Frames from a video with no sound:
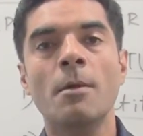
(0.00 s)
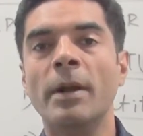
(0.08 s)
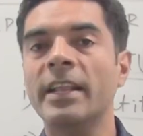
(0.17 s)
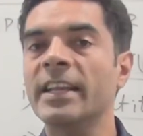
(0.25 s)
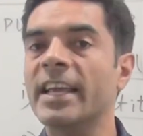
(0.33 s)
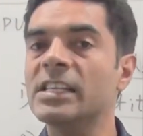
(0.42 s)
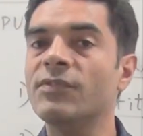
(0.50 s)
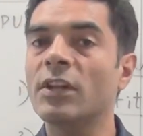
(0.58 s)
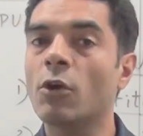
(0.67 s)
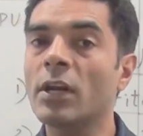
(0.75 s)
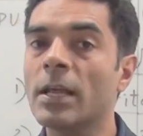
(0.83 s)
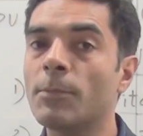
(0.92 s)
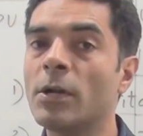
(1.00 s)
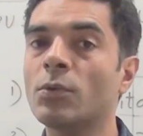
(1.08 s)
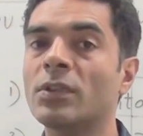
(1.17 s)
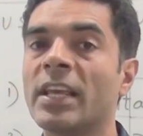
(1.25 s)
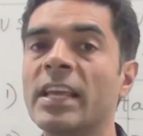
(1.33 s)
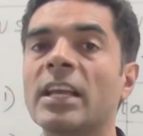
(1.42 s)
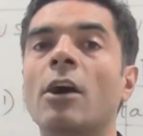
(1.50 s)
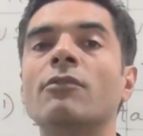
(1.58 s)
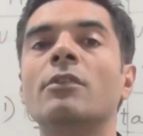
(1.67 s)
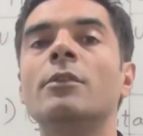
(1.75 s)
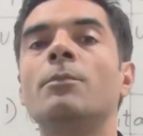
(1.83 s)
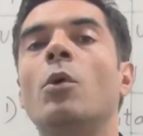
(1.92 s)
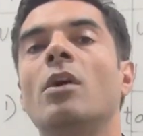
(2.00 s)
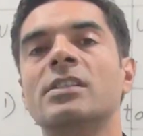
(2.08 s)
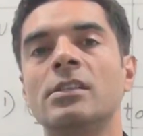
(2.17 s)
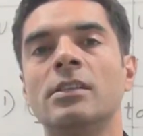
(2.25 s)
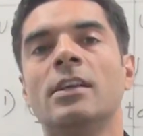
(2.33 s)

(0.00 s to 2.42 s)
But in case we are not able to think out of the box